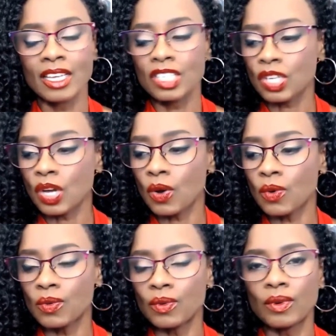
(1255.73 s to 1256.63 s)

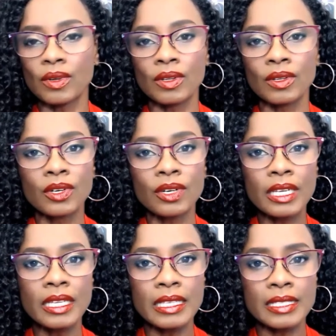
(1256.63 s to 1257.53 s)
So
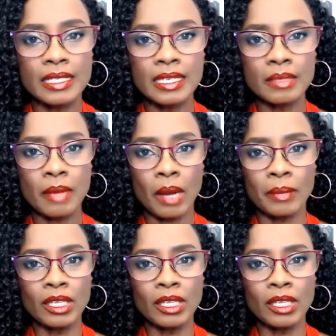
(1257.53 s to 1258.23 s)
learning these things about me,